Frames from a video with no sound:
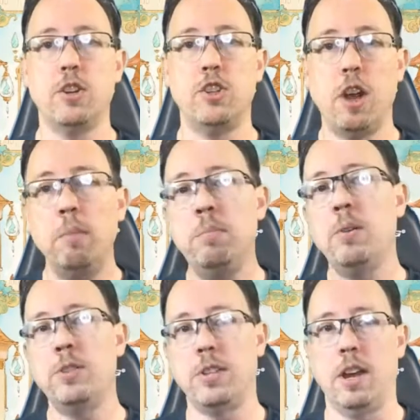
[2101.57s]
are
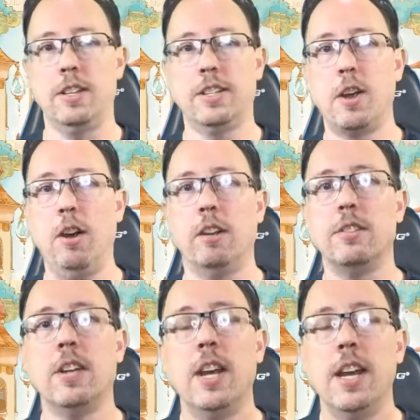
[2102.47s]
jumbo size
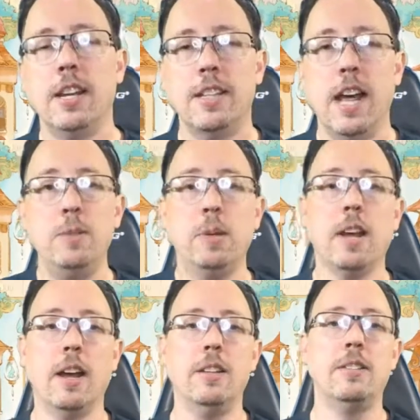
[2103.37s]
cards, and that is
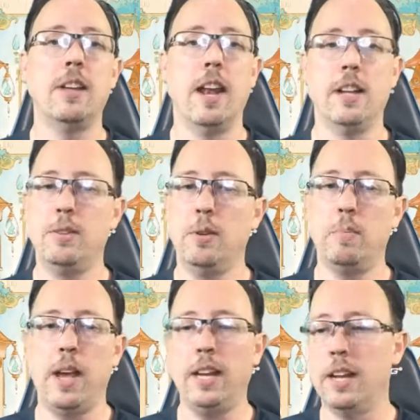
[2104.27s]
because, and I
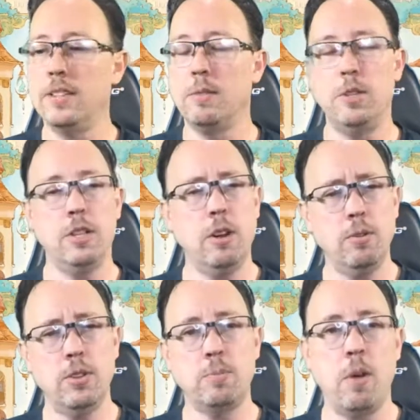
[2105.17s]
told Manny, I said we should go
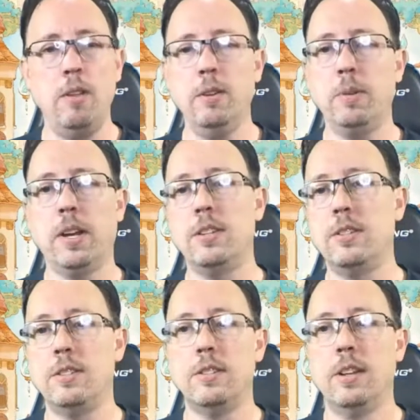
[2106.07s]
smaller
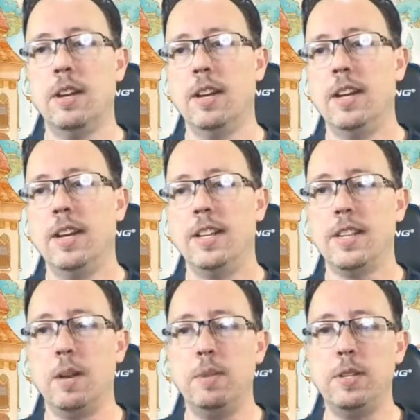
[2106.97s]
because it's
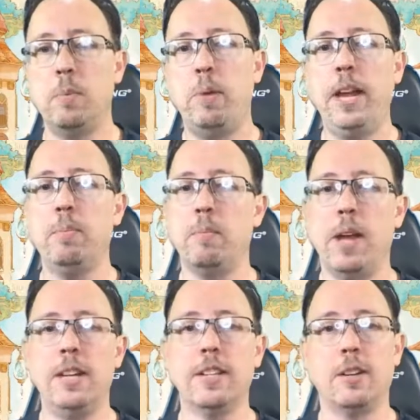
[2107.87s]
going to be so big. But
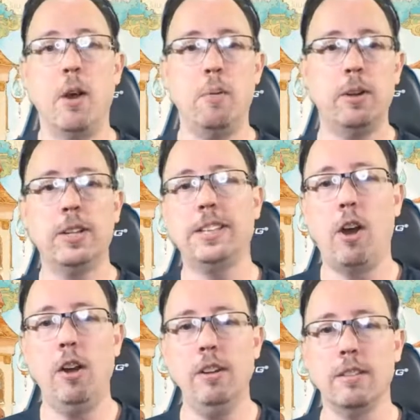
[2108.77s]
Manny's like, no, I want to look at
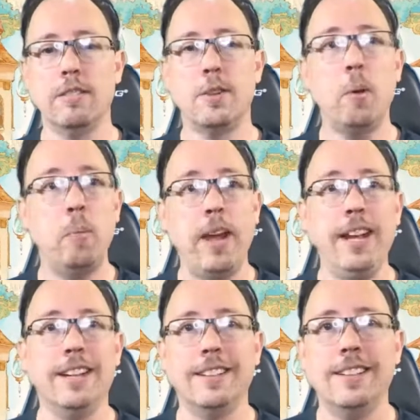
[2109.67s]
the art, so
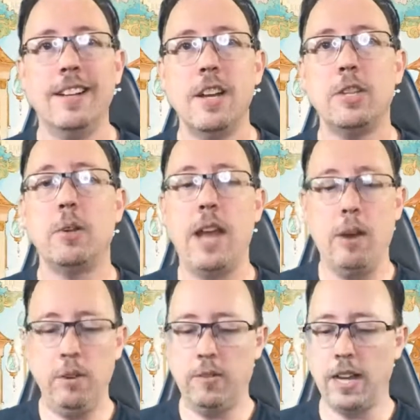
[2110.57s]
big. So
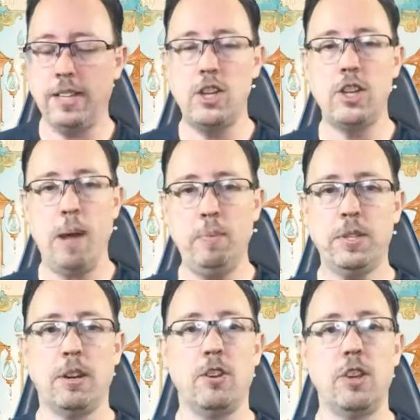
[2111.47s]
now you've got these shops
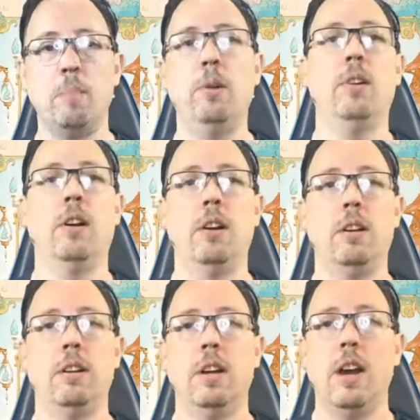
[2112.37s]
that are jumbo
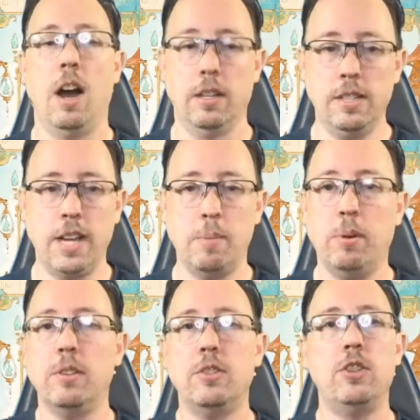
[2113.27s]
card on the
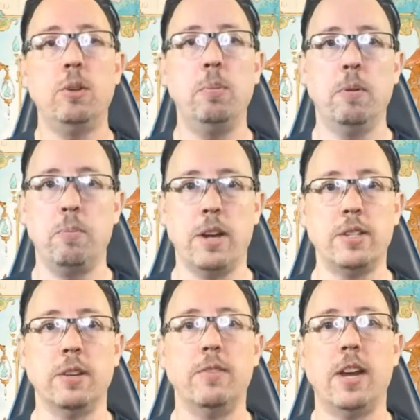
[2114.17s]
table, super
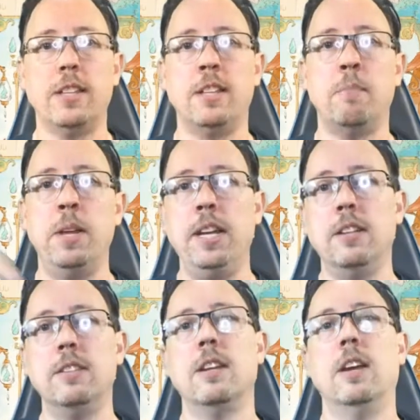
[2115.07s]
impressive, and then the
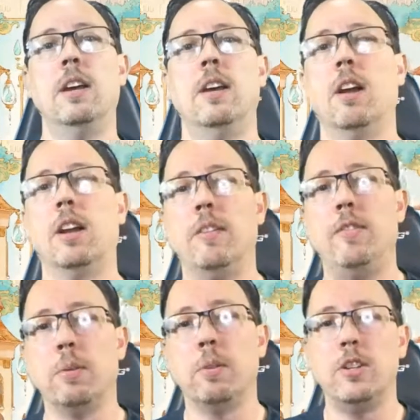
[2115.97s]
minis are going to
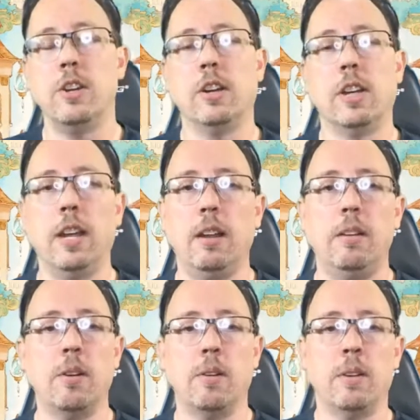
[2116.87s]
feel really chunky
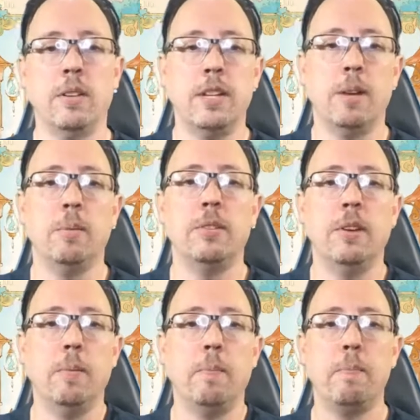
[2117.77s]
going around the table
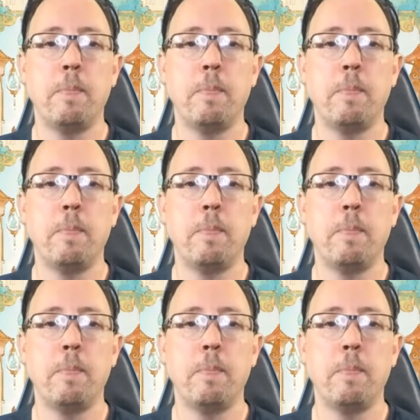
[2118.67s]
too.